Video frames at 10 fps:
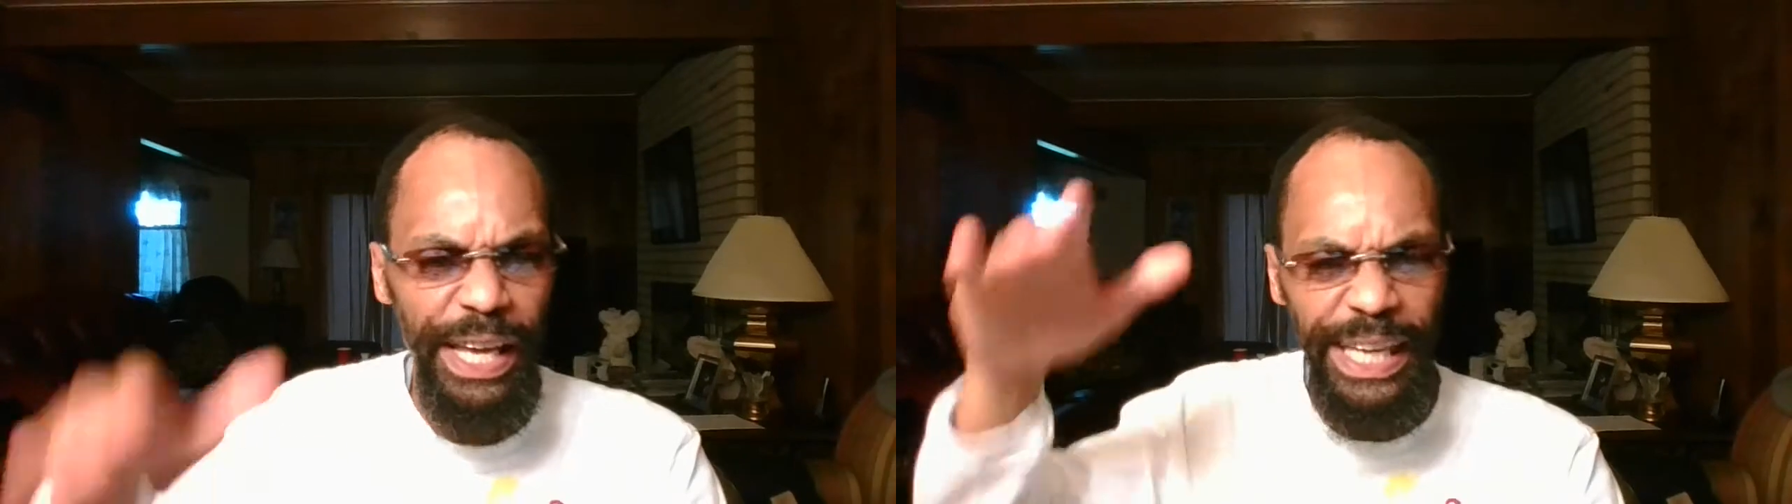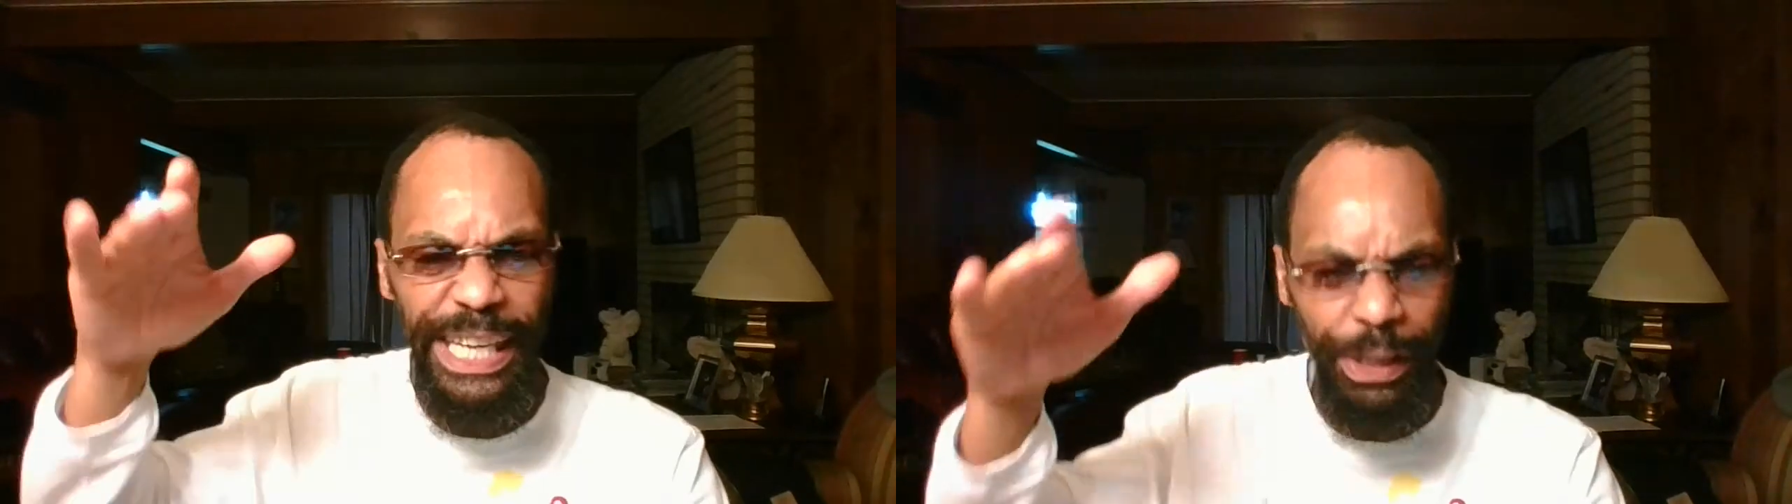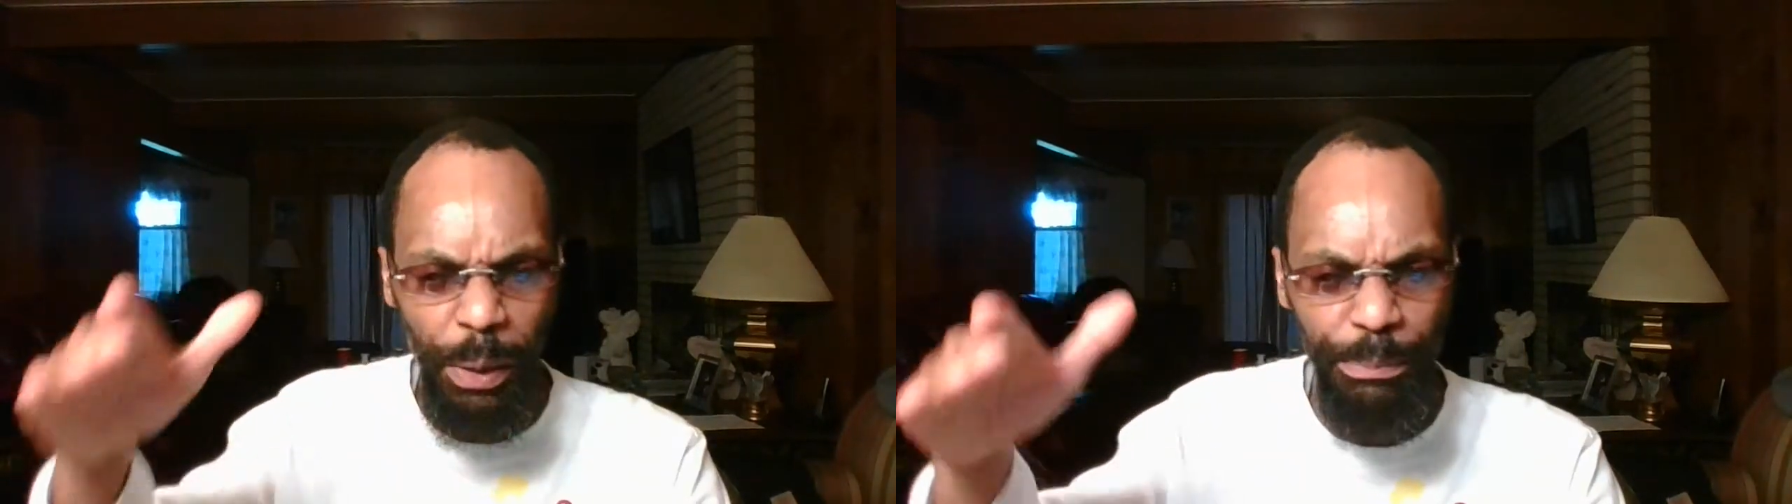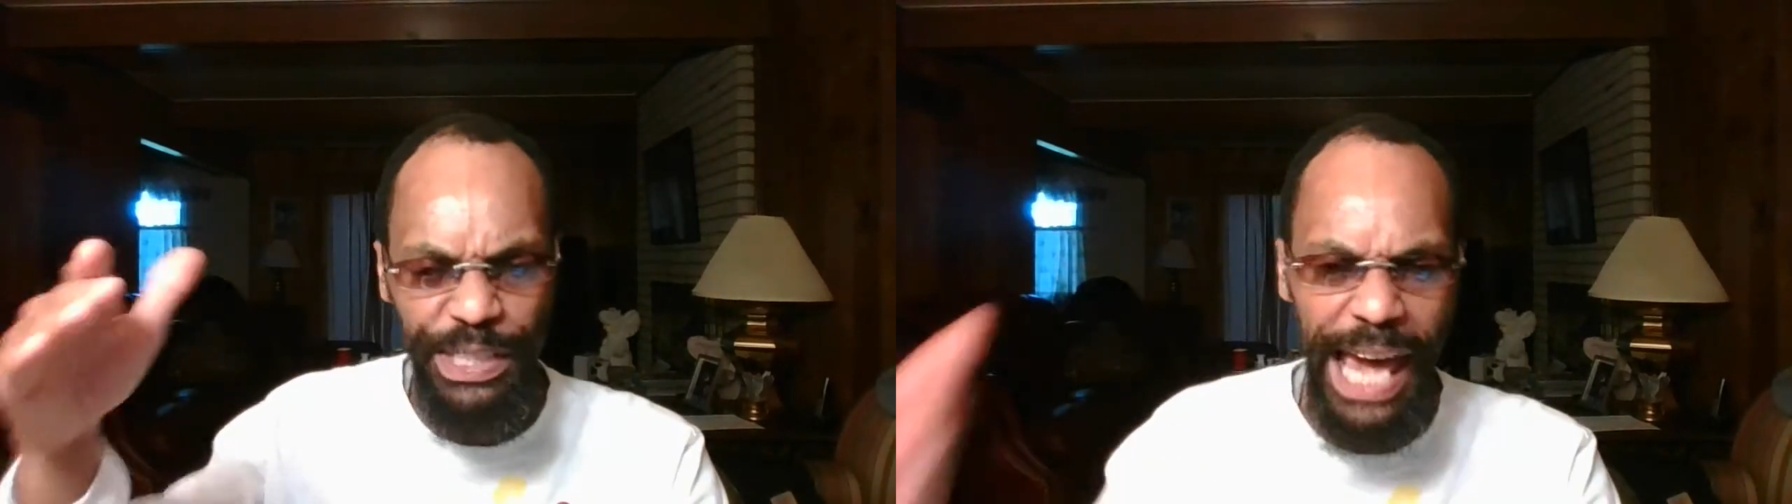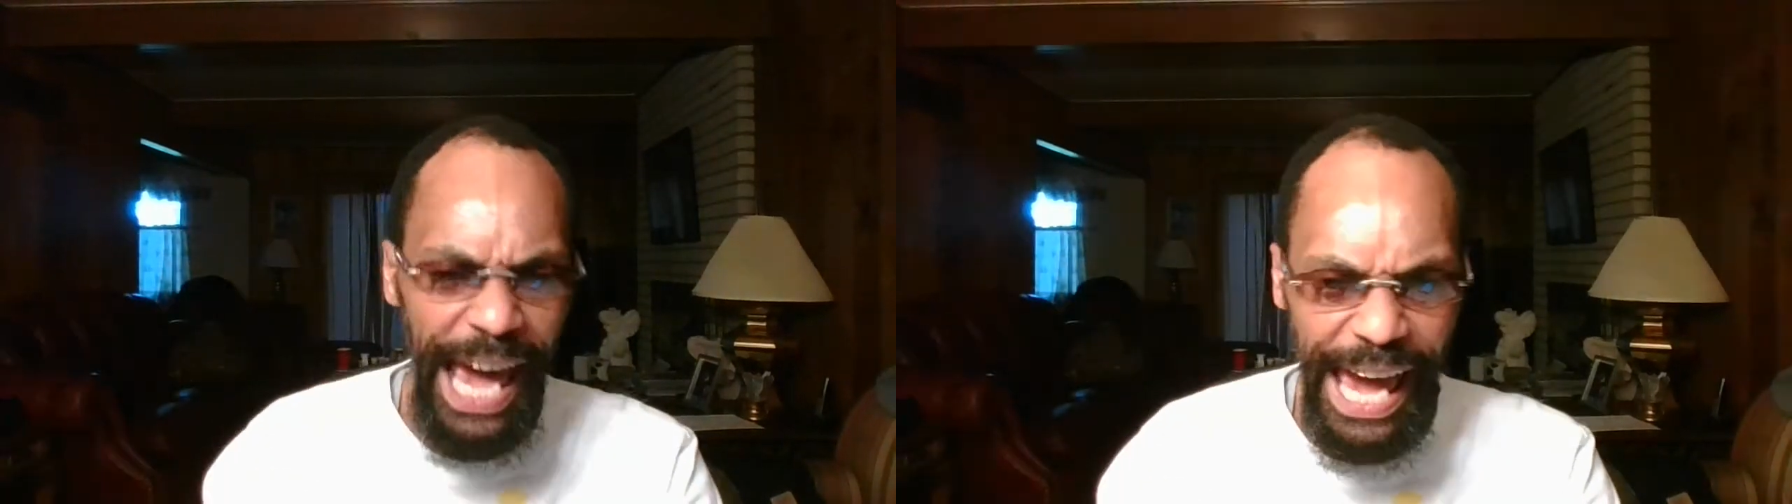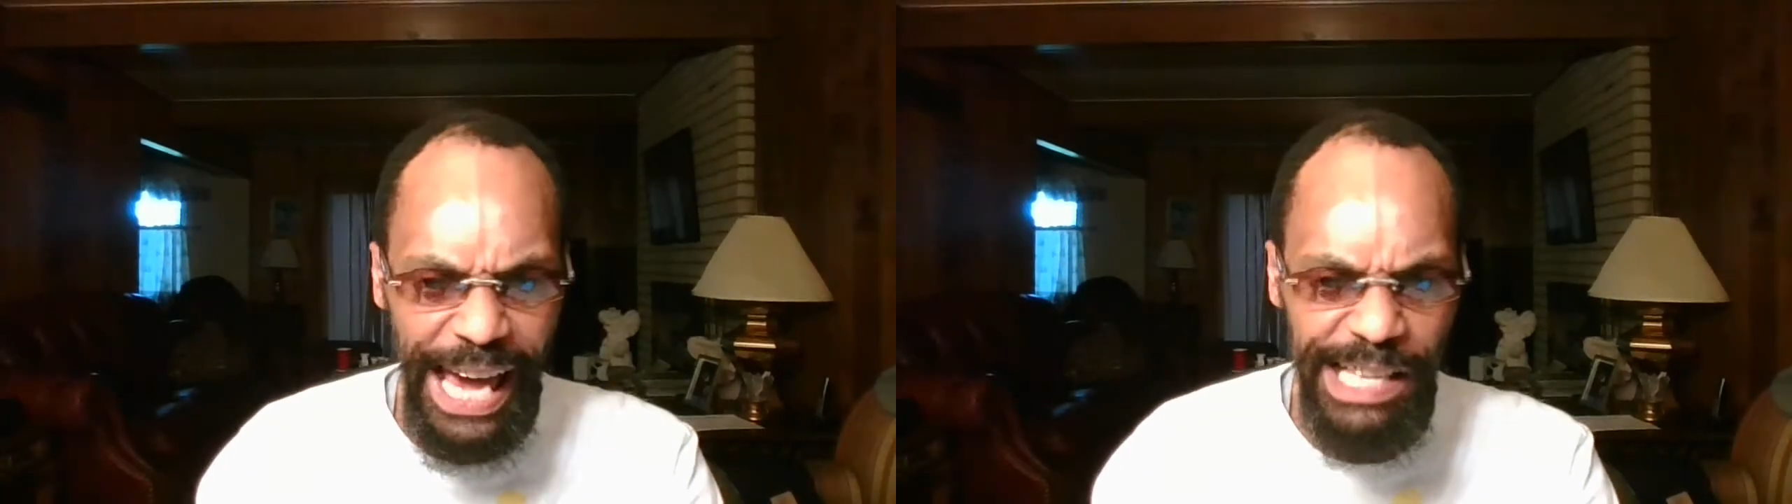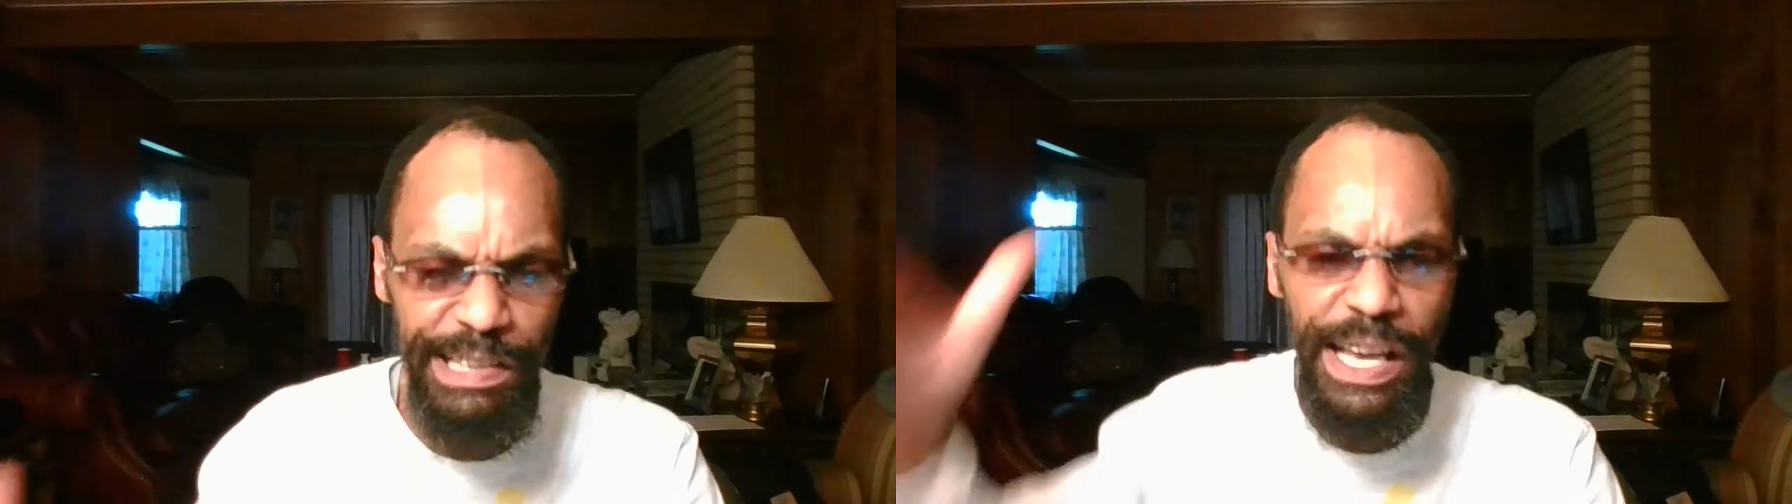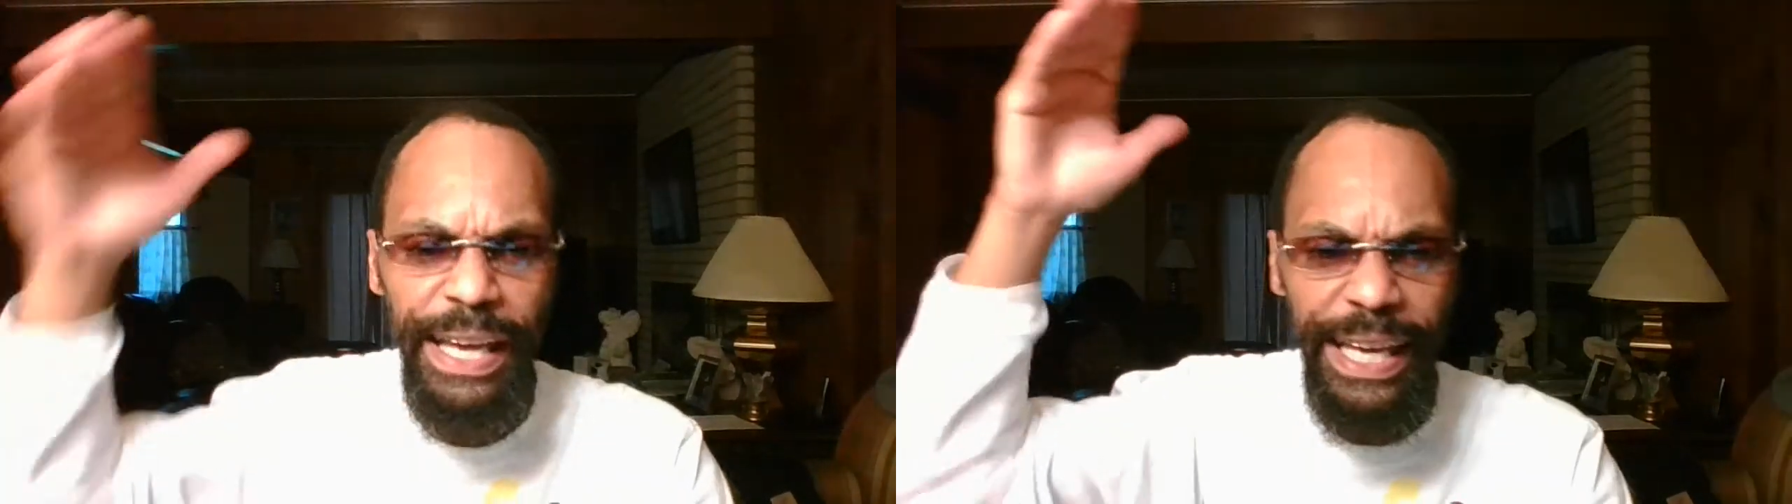Edom's ass,